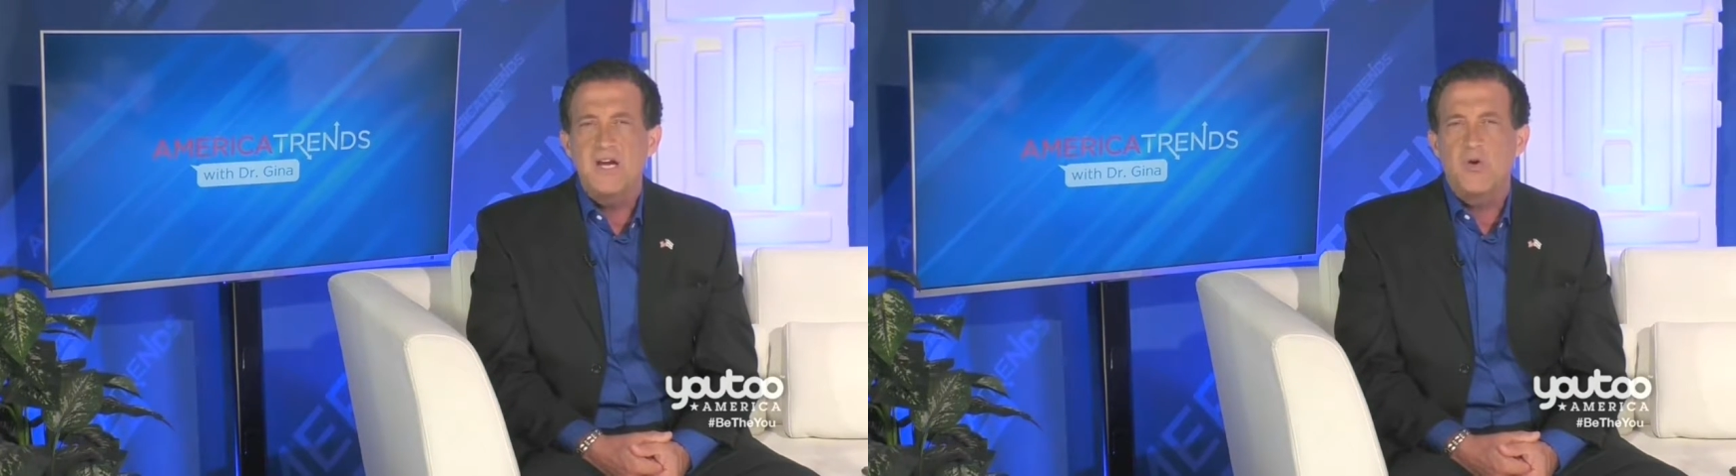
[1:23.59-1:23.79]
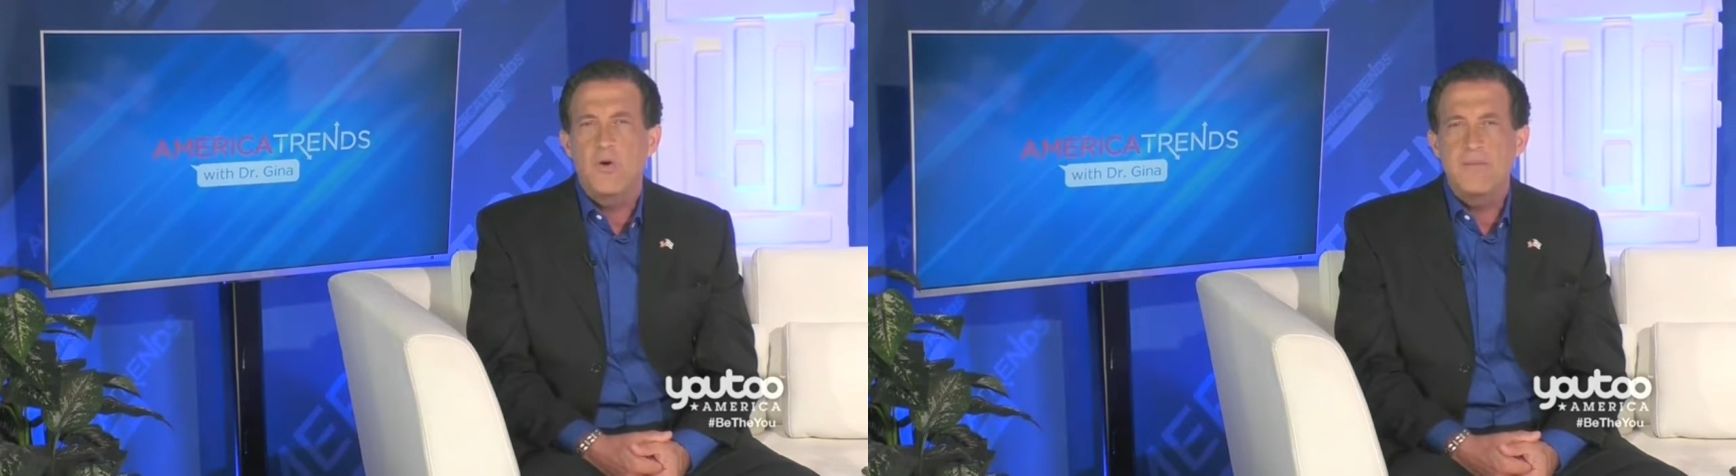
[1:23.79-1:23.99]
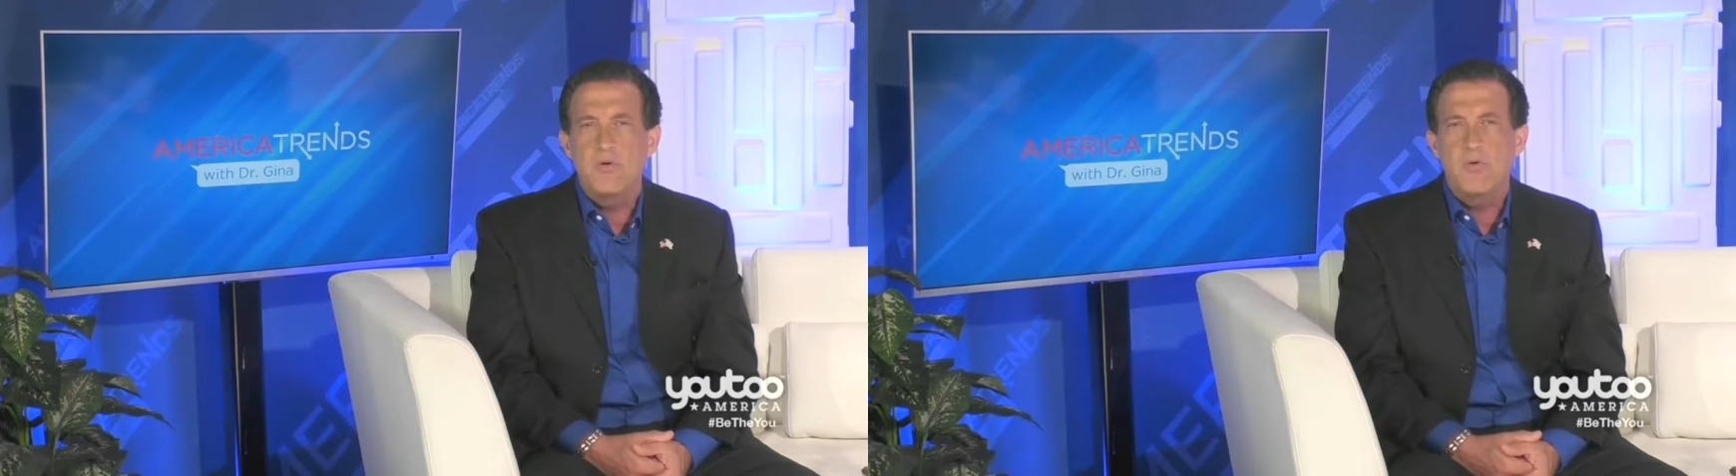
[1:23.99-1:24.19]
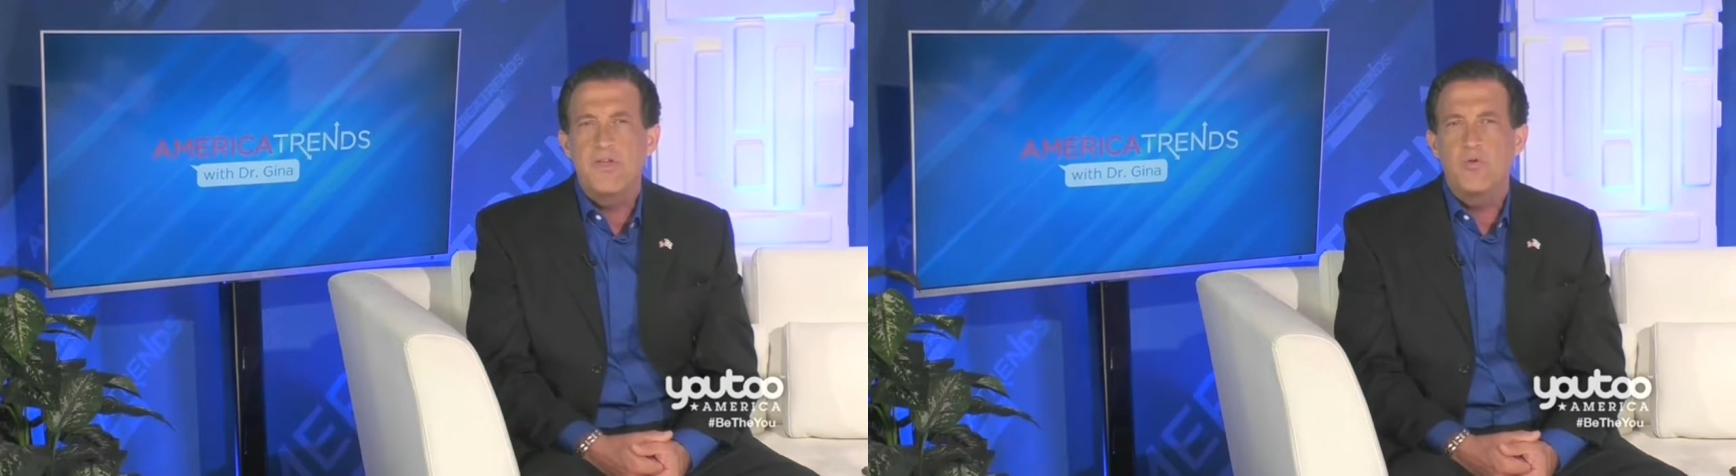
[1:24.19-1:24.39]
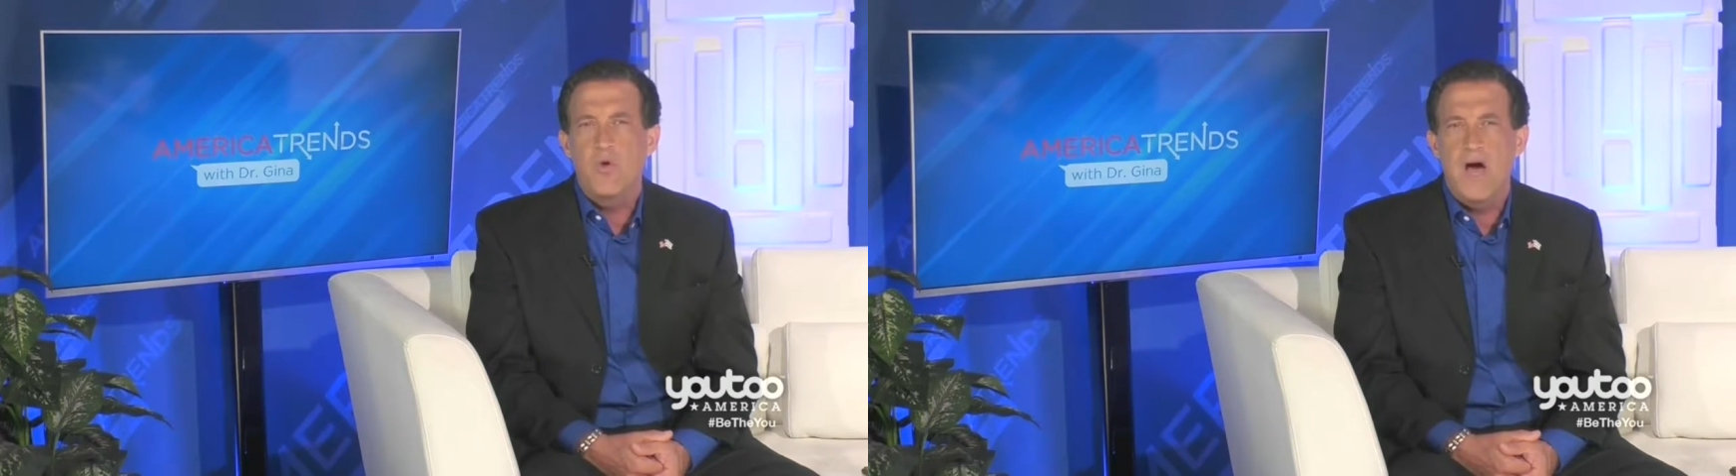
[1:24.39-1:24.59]
agreement
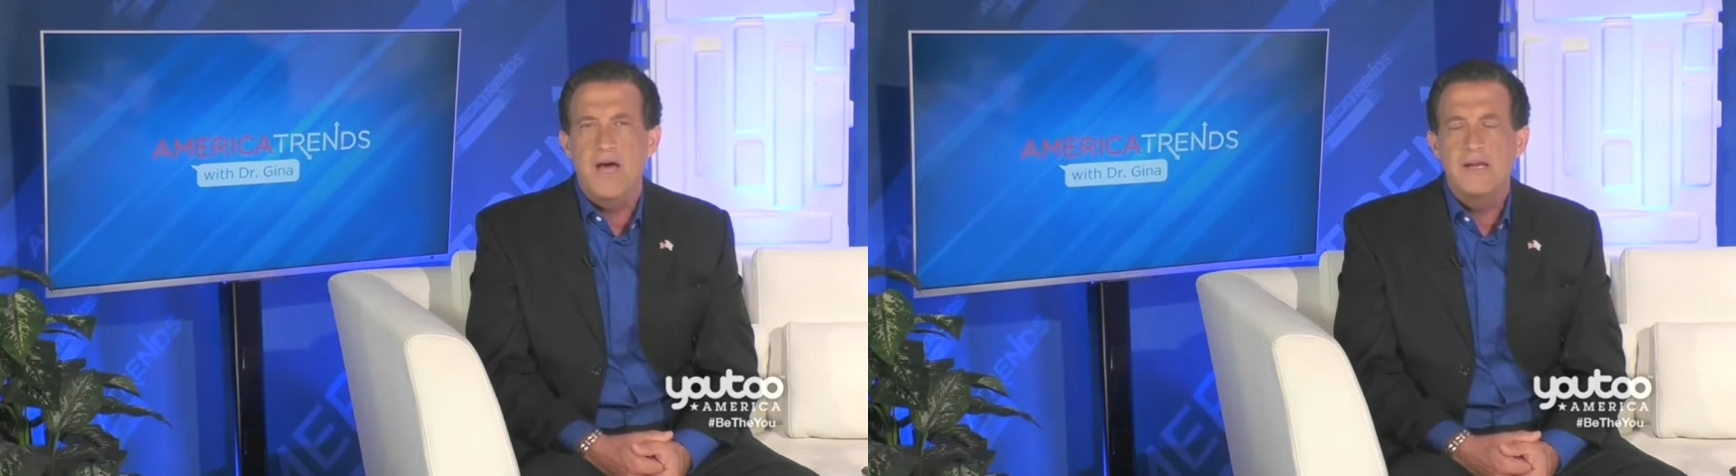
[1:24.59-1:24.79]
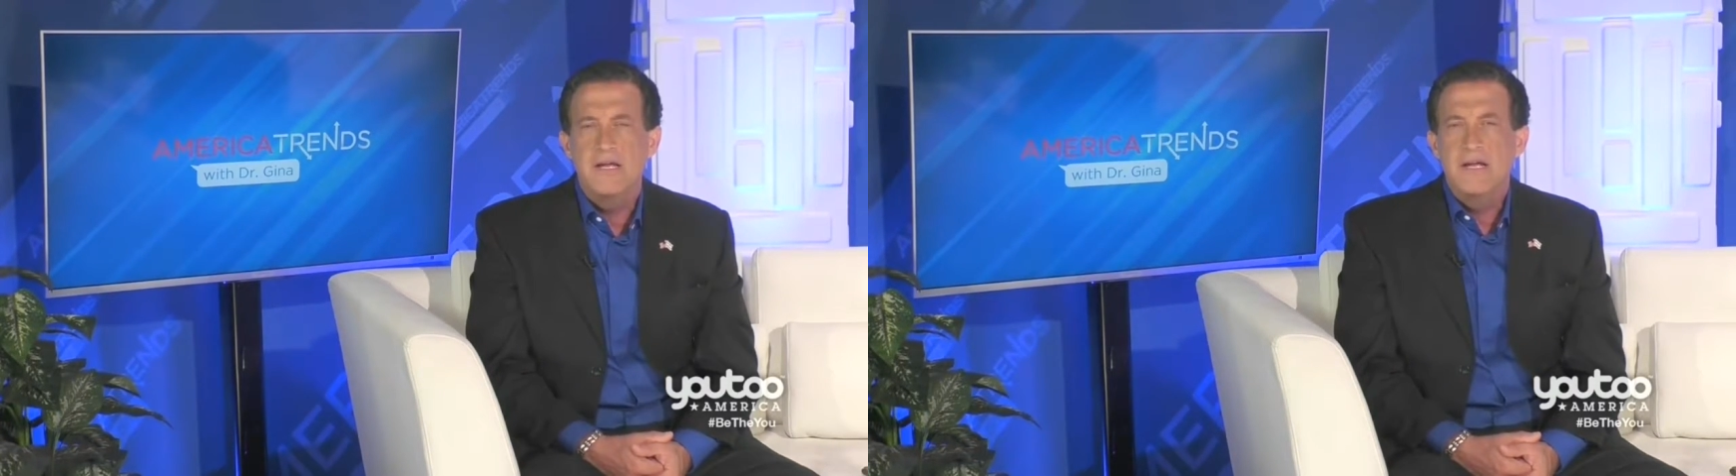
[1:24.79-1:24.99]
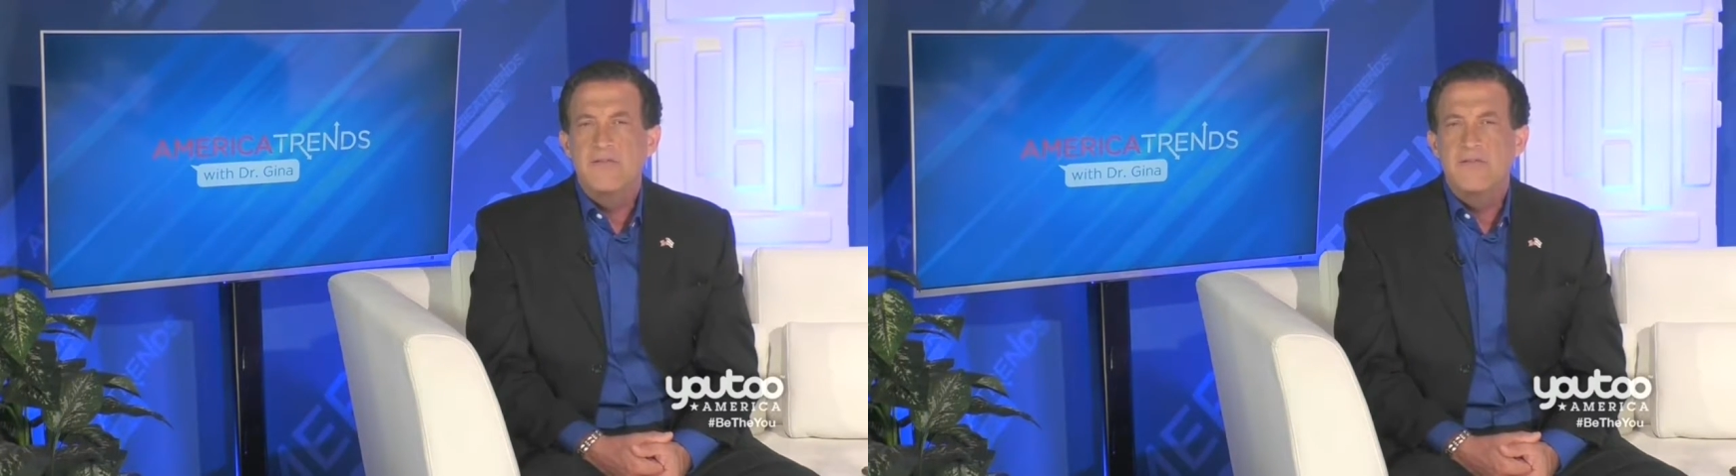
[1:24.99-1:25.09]
with Iran